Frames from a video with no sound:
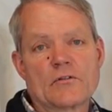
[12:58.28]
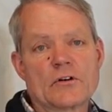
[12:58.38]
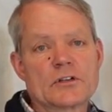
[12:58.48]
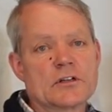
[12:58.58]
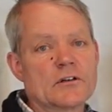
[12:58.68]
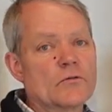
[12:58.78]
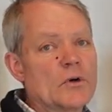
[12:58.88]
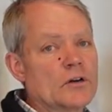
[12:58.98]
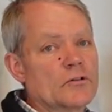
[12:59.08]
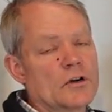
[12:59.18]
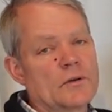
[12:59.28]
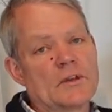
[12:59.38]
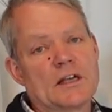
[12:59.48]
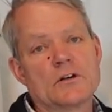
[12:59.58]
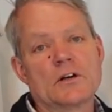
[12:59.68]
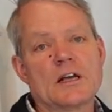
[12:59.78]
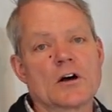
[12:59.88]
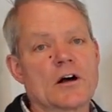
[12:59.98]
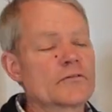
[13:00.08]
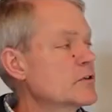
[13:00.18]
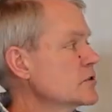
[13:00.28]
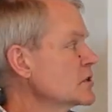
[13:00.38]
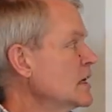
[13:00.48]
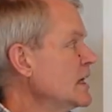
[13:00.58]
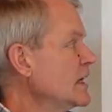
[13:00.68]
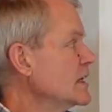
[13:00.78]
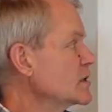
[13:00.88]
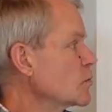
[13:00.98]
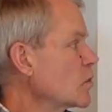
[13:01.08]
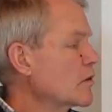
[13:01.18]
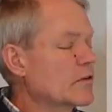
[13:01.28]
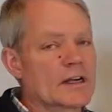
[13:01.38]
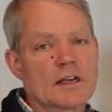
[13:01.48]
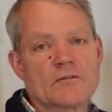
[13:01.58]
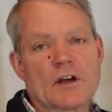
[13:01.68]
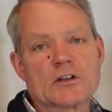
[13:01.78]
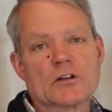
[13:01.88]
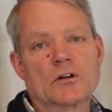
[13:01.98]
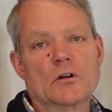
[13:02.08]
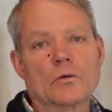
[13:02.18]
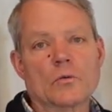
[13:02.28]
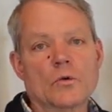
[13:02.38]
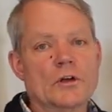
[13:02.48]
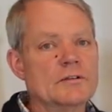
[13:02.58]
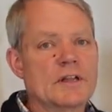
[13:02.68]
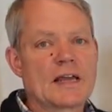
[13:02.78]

version of window trim that Unity offers is more of a conventional wood